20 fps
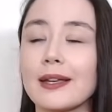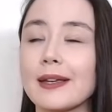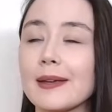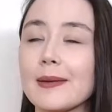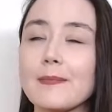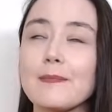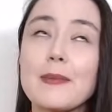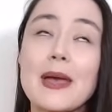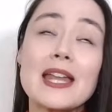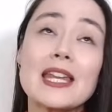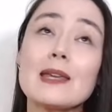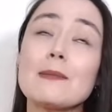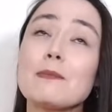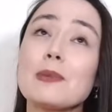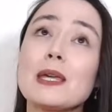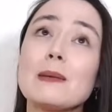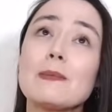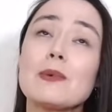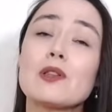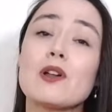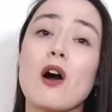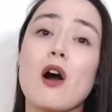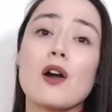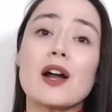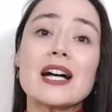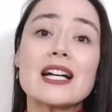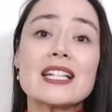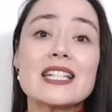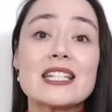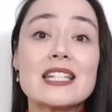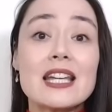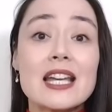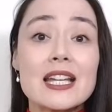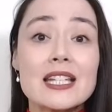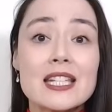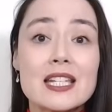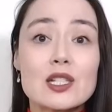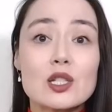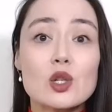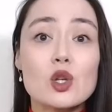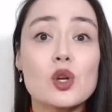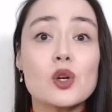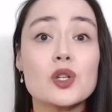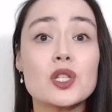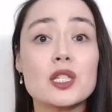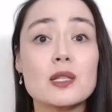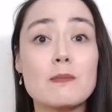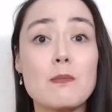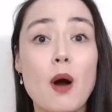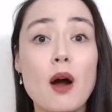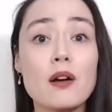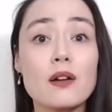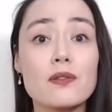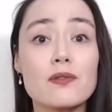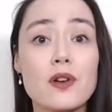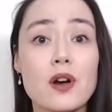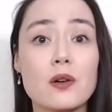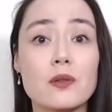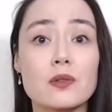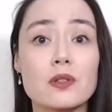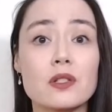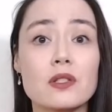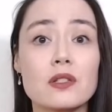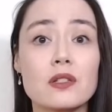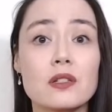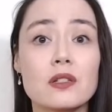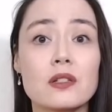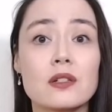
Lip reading: Many people are addicted to their smartphones.